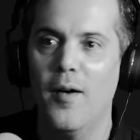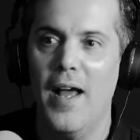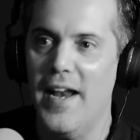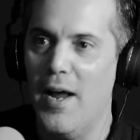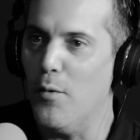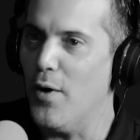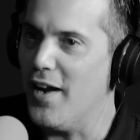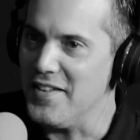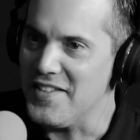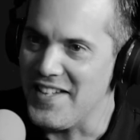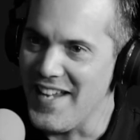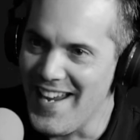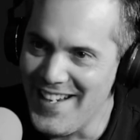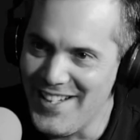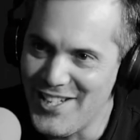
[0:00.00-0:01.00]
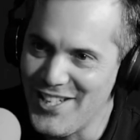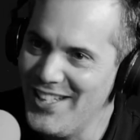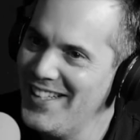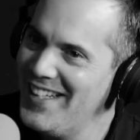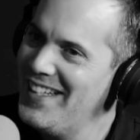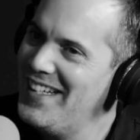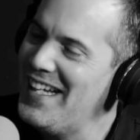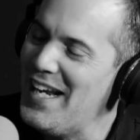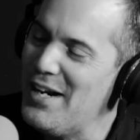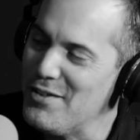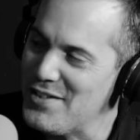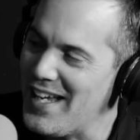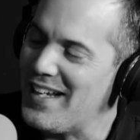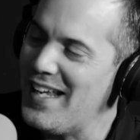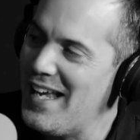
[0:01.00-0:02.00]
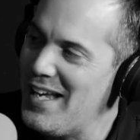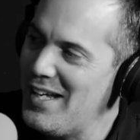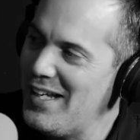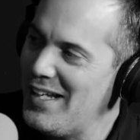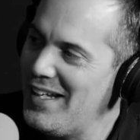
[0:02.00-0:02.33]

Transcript: And I went on stage, and it was like,